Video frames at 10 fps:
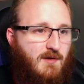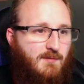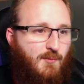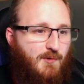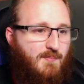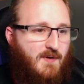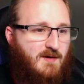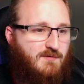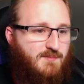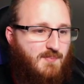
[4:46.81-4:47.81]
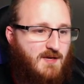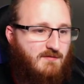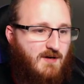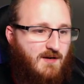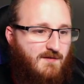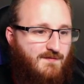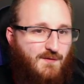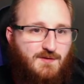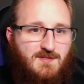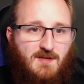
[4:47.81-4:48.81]
Ward-Prowse, Bednarek,
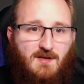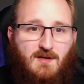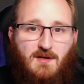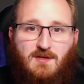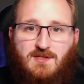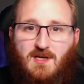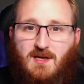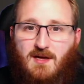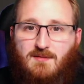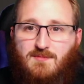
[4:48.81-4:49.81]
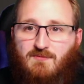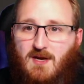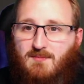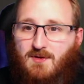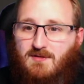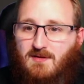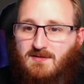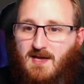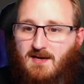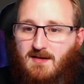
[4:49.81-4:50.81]
Forster, Shea Adams, Redmond and
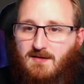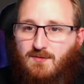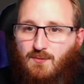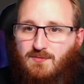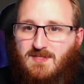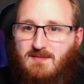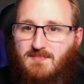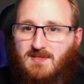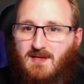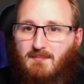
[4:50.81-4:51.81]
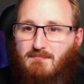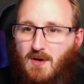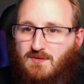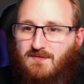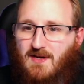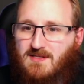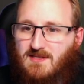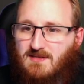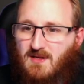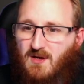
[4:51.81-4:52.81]
Danny Ings all seemed
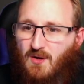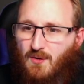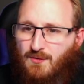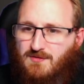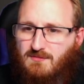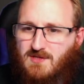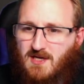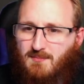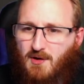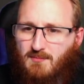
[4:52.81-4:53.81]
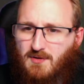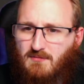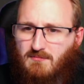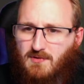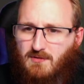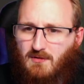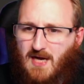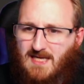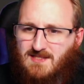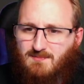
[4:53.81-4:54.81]
motivated. Also Djenepo, but not
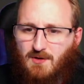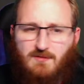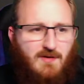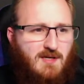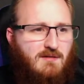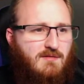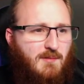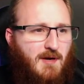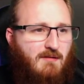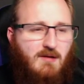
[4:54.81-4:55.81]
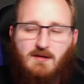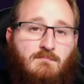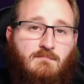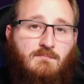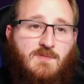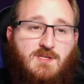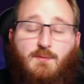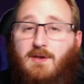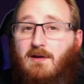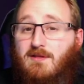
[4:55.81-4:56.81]
as motivated, apparently. So
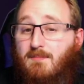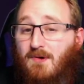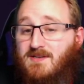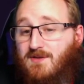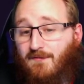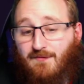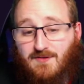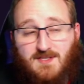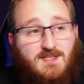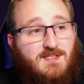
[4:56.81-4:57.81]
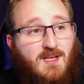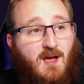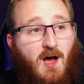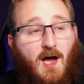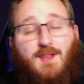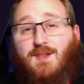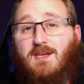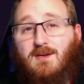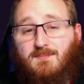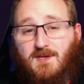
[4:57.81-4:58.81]
unlike the press conferences, I
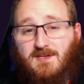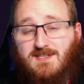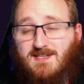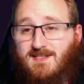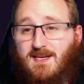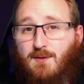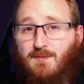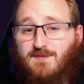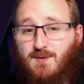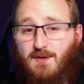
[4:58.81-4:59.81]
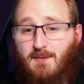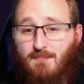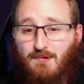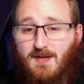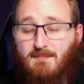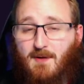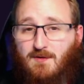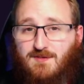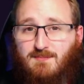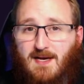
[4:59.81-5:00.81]
think I'm going to stick with doing the pre and
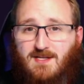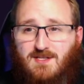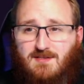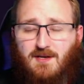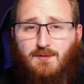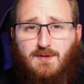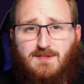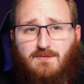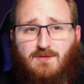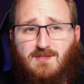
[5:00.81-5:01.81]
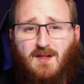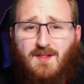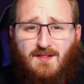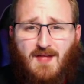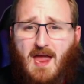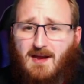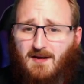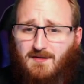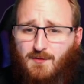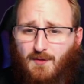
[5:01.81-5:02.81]
post match tunnel interviews. I think they're
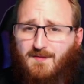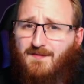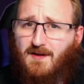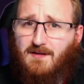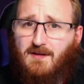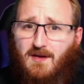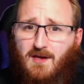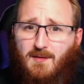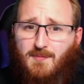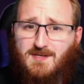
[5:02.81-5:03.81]
kind of quite fun because they're